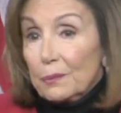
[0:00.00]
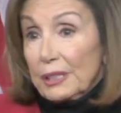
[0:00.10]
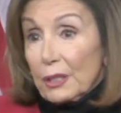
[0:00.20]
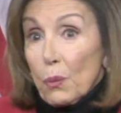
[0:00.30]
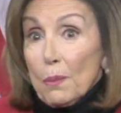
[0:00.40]

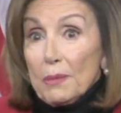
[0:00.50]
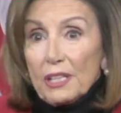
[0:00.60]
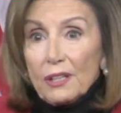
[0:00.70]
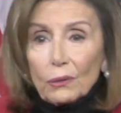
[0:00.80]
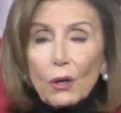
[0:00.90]
Being a
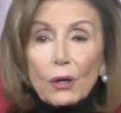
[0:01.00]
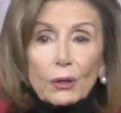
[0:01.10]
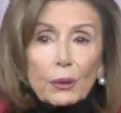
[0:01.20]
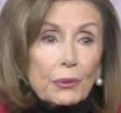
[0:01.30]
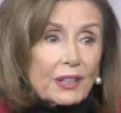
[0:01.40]
woman, no
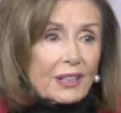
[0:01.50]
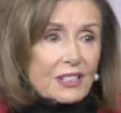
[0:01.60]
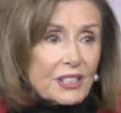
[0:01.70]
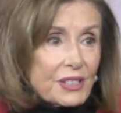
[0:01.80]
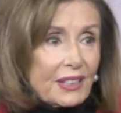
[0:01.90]
longer
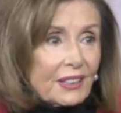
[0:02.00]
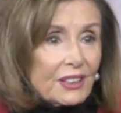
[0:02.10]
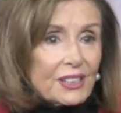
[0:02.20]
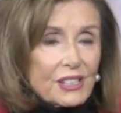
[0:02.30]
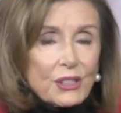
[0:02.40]
pre-existing
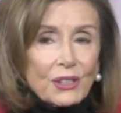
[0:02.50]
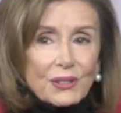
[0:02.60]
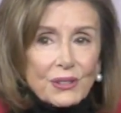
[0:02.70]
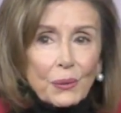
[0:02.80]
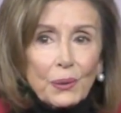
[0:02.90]

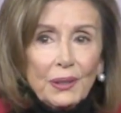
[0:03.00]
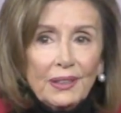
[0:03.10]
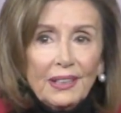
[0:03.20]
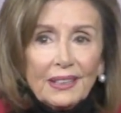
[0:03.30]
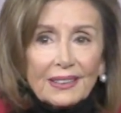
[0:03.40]
condition. So
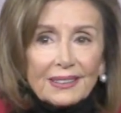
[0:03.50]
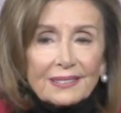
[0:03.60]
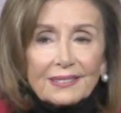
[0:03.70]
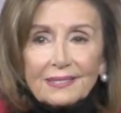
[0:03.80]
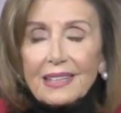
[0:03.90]
uh,
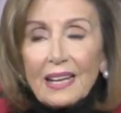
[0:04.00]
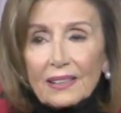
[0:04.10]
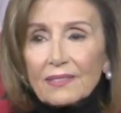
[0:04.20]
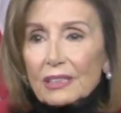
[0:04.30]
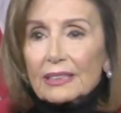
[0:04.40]

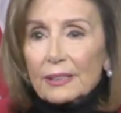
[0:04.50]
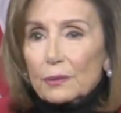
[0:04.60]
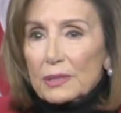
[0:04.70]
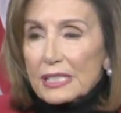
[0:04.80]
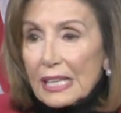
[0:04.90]
that really
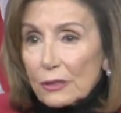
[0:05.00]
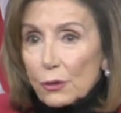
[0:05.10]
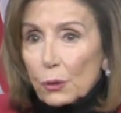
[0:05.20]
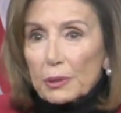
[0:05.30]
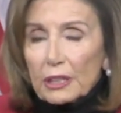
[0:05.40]
was
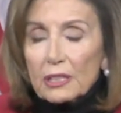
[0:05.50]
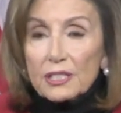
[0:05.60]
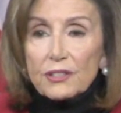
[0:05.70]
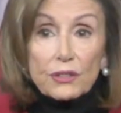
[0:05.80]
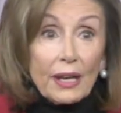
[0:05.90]
central
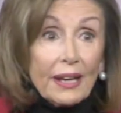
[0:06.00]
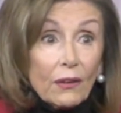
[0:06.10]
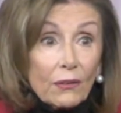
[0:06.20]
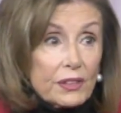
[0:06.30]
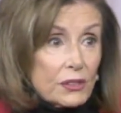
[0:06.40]
because it's a
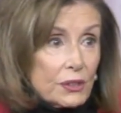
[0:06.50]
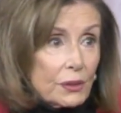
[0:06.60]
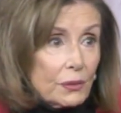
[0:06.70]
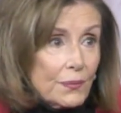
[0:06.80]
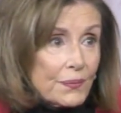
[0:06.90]
health
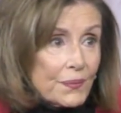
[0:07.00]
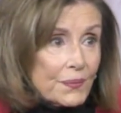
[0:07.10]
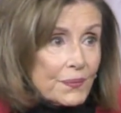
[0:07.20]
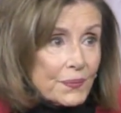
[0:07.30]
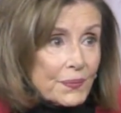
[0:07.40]
issue.
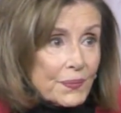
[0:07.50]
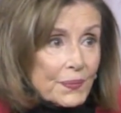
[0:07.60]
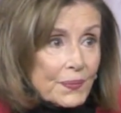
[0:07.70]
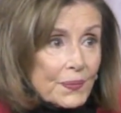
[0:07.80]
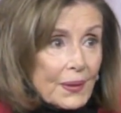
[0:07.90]

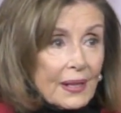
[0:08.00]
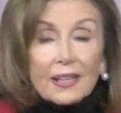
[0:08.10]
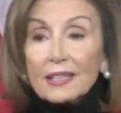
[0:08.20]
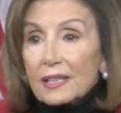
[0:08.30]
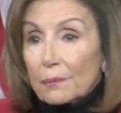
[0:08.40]

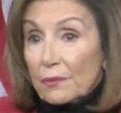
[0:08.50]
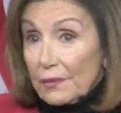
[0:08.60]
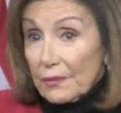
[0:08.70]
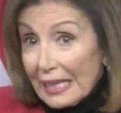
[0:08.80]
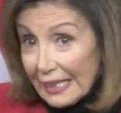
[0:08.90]
It's an
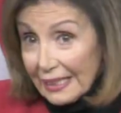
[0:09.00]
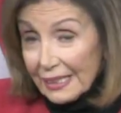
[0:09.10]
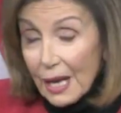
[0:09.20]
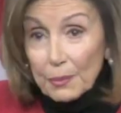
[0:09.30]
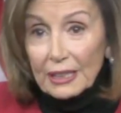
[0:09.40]

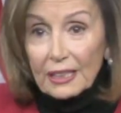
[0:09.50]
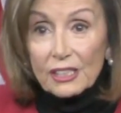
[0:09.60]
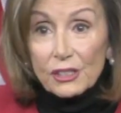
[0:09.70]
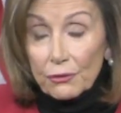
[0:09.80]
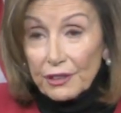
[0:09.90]
economic
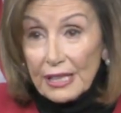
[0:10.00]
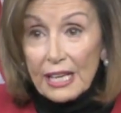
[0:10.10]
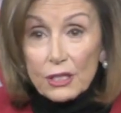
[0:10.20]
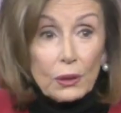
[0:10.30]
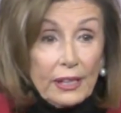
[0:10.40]
issue, a
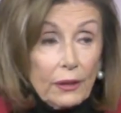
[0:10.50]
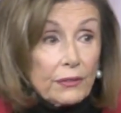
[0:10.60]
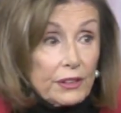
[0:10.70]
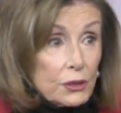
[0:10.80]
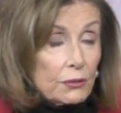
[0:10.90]
financial
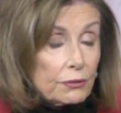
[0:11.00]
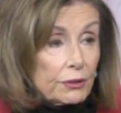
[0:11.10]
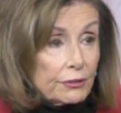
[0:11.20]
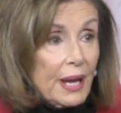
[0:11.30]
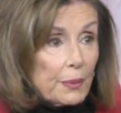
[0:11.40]
health issue
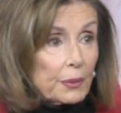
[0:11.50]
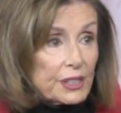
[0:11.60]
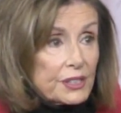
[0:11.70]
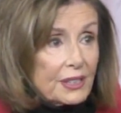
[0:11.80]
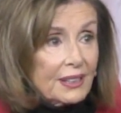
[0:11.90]
for
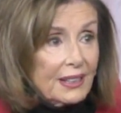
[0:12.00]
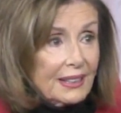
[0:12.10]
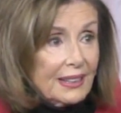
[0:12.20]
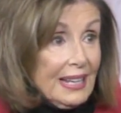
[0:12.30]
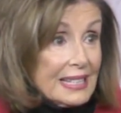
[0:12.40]
families,
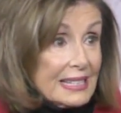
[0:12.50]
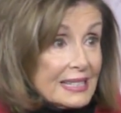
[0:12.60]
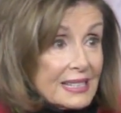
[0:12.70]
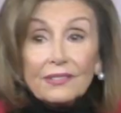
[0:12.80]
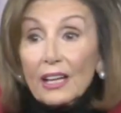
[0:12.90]
and
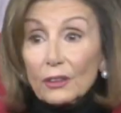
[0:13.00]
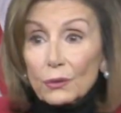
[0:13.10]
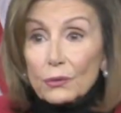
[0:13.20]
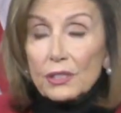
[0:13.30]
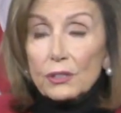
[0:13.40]
it's a
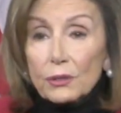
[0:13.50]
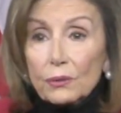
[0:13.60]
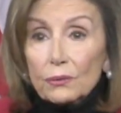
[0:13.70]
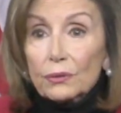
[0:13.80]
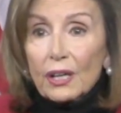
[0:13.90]
values
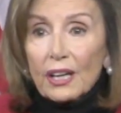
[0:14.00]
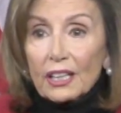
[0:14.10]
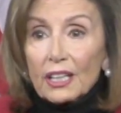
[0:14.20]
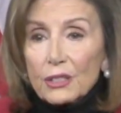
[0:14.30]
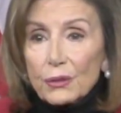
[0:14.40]
issue for
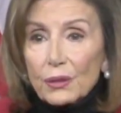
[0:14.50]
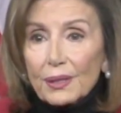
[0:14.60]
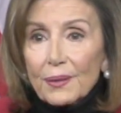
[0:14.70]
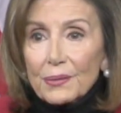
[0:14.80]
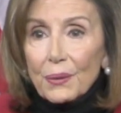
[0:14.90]
our
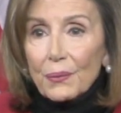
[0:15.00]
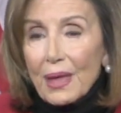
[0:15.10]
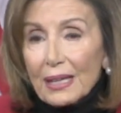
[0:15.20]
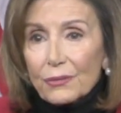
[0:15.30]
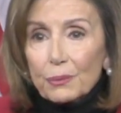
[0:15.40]
country. So
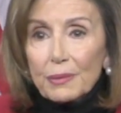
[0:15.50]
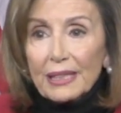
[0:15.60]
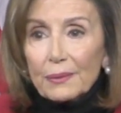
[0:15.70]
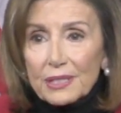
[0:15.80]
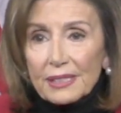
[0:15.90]
that, for
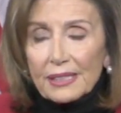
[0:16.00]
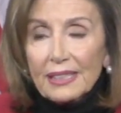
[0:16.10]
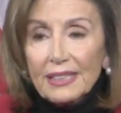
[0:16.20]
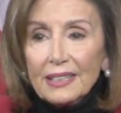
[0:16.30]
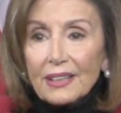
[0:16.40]
me, was the
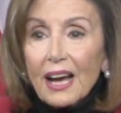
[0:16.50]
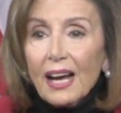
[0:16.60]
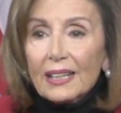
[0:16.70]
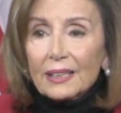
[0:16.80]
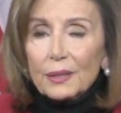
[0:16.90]
the
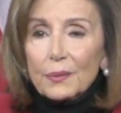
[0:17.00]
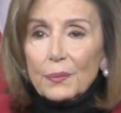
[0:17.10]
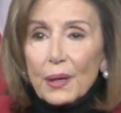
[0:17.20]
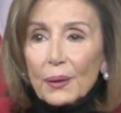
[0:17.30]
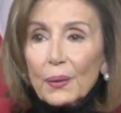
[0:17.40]
highlight.
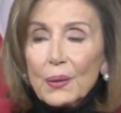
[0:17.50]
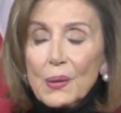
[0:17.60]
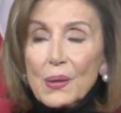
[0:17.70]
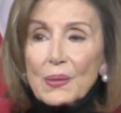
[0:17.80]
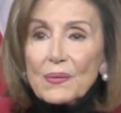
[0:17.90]
Uh,
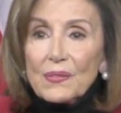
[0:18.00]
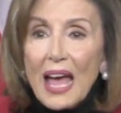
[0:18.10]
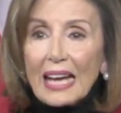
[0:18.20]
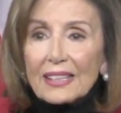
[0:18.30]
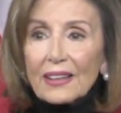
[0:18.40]
the
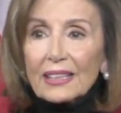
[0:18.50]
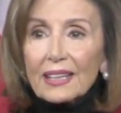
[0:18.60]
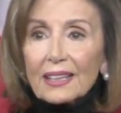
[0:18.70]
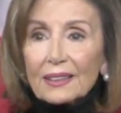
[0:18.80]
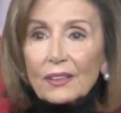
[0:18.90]
fact that
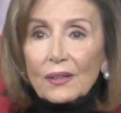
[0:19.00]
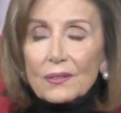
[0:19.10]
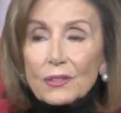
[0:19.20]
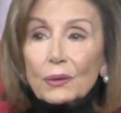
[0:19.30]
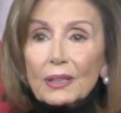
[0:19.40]
it
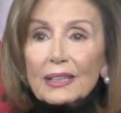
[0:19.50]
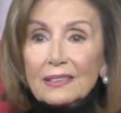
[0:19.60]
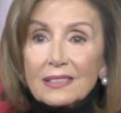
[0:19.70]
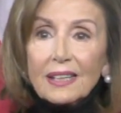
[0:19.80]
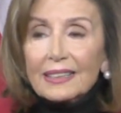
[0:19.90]
took
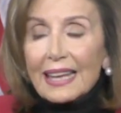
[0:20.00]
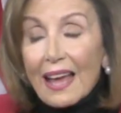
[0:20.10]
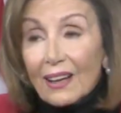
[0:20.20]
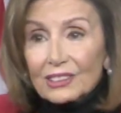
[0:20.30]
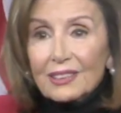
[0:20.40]
inside
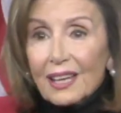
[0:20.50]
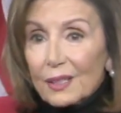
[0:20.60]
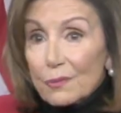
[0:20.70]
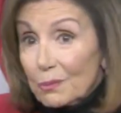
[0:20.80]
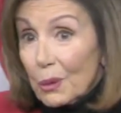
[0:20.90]

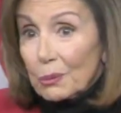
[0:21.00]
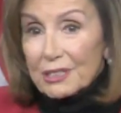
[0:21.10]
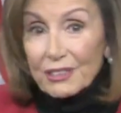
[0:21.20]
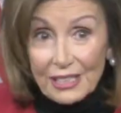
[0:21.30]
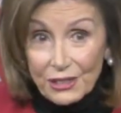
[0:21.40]
outside
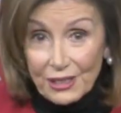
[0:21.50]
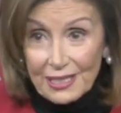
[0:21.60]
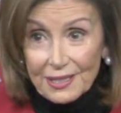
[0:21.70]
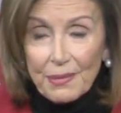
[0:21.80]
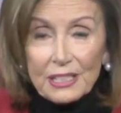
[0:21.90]

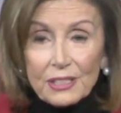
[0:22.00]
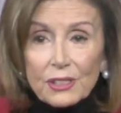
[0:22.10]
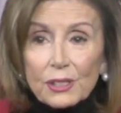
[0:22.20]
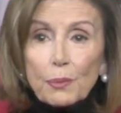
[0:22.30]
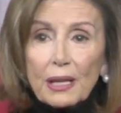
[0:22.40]
mobilization, as I
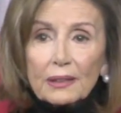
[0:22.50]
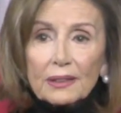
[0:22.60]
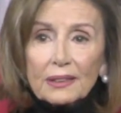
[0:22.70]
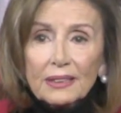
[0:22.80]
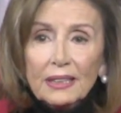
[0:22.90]
mentioned about
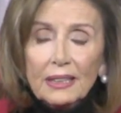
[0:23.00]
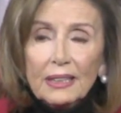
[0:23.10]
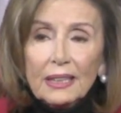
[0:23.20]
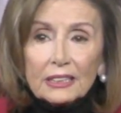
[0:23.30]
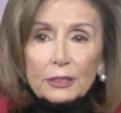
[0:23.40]
the
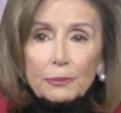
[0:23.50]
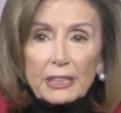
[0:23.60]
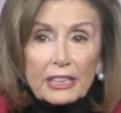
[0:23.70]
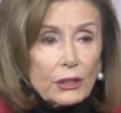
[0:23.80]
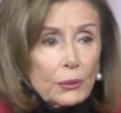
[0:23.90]

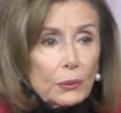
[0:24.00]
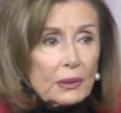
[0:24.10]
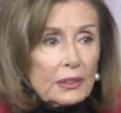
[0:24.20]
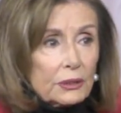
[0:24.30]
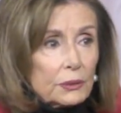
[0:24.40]
LGBTQ
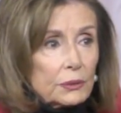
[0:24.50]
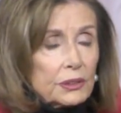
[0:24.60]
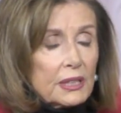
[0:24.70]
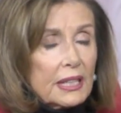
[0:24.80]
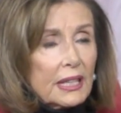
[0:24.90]

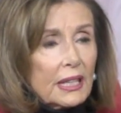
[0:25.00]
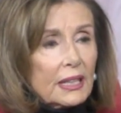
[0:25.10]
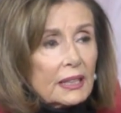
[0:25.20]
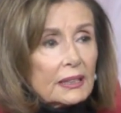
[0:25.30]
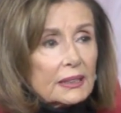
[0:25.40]
issues,
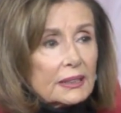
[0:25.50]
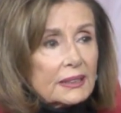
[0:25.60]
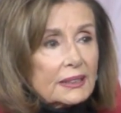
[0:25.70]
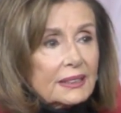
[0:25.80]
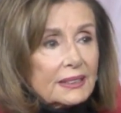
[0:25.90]
uh,
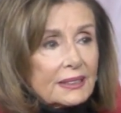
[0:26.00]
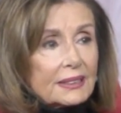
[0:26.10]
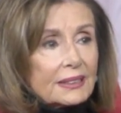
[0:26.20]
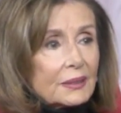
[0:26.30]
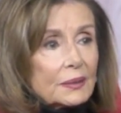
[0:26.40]
is